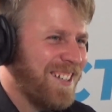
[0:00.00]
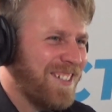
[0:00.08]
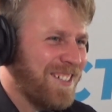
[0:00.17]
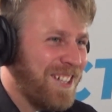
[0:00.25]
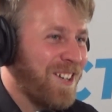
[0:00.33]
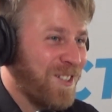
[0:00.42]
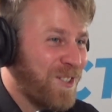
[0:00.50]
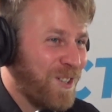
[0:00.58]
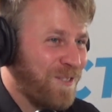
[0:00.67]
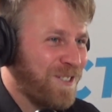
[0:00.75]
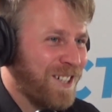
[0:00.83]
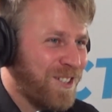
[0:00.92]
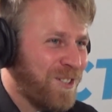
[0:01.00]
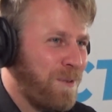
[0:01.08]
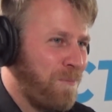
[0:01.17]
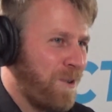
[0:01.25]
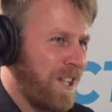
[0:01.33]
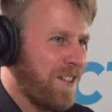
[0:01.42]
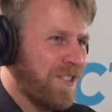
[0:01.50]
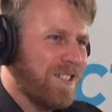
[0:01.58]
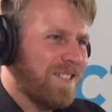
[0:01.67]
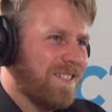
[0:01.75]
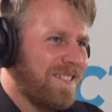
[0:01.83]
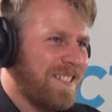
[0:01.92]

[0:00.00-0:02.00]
Yeah, on the driving range, but without the,